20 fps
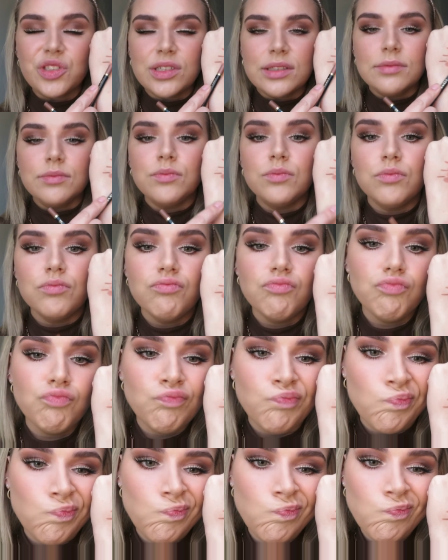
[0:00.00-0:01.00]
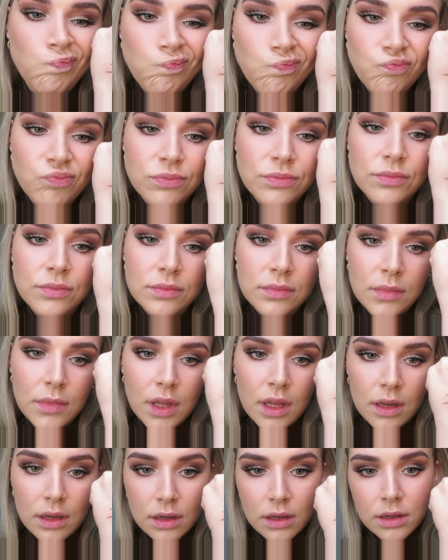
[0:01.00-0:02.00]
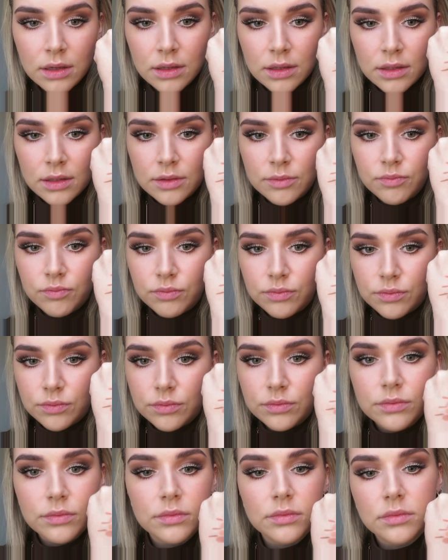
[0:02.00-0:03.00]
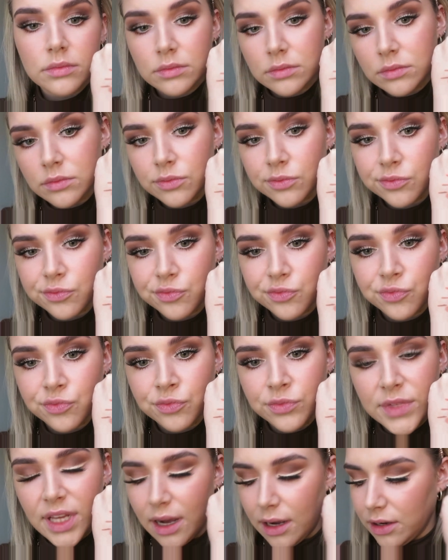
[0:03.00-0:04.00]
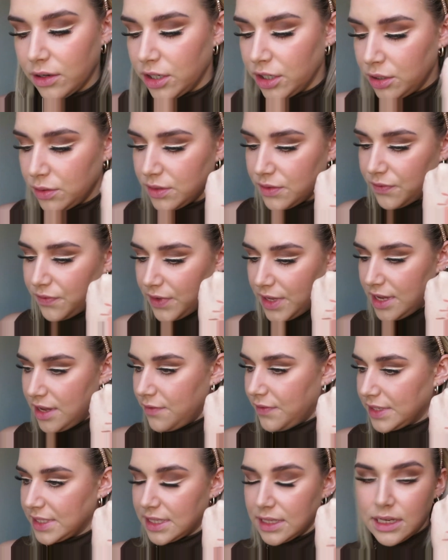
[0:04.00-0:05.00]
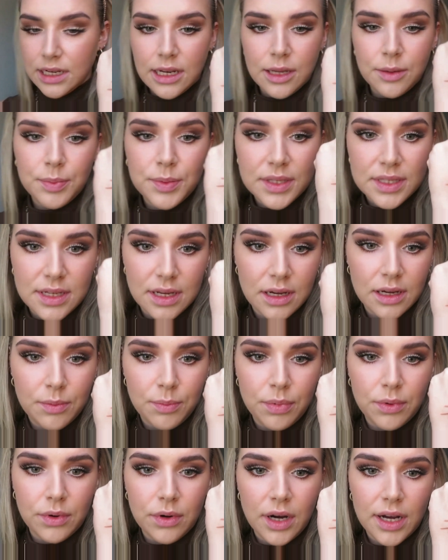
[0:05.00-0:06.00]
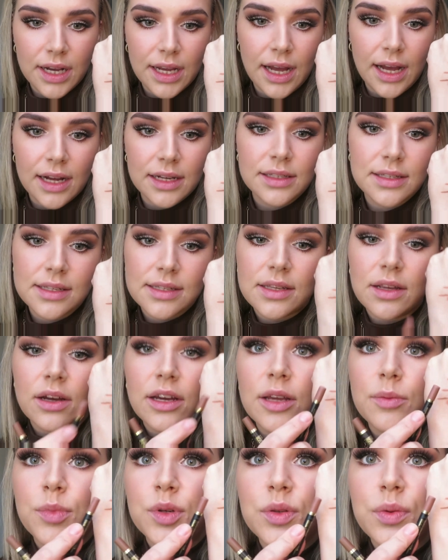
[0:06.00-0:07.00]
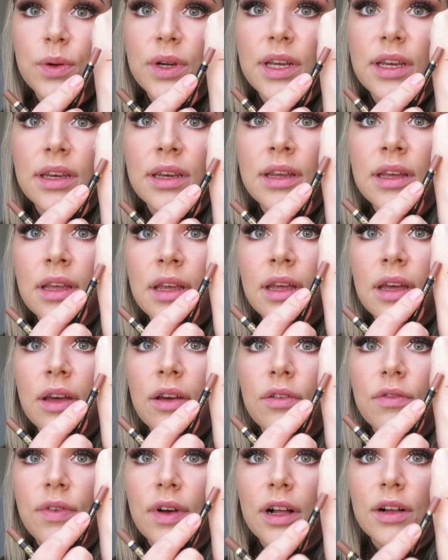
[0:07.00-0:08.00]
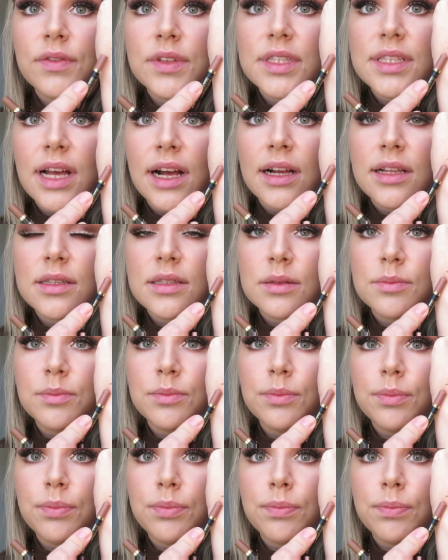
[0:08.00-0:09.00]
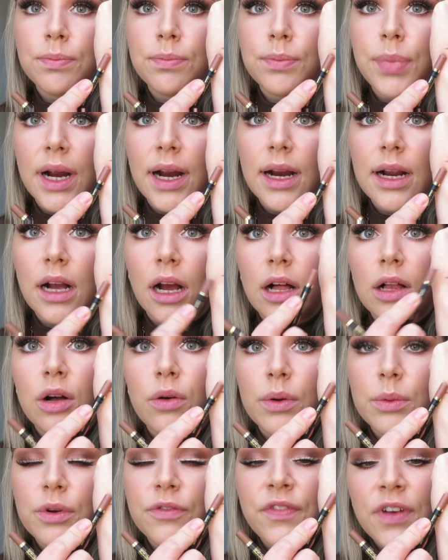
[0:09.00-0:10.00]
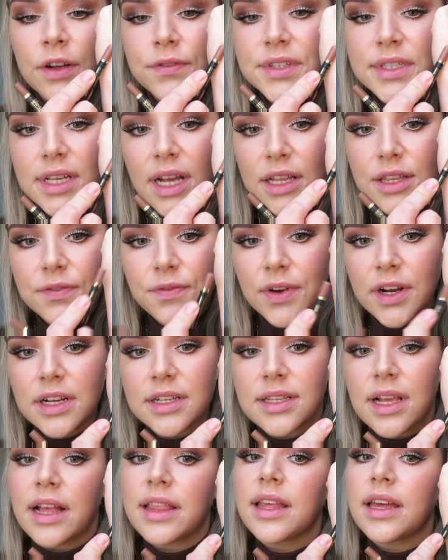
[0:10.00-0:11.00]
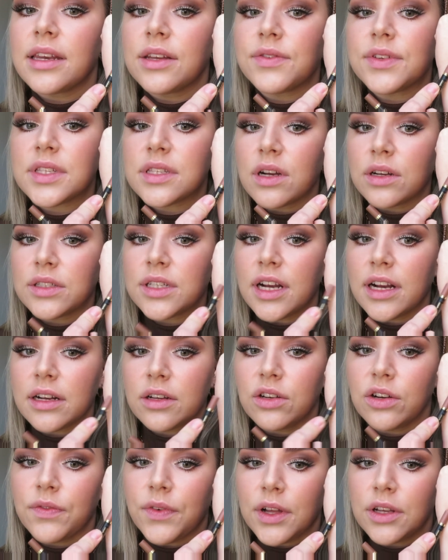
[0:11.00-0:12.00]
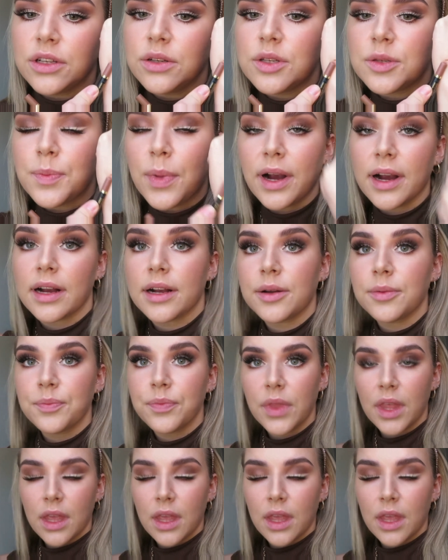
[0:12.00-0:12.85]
yeah, I'm going to use Vieve as the lipstick, but I can't decide between Velvet Sands and Bark. I'll go in with Velvet Sands first, and then if it's not dark enough, I'll use Bark.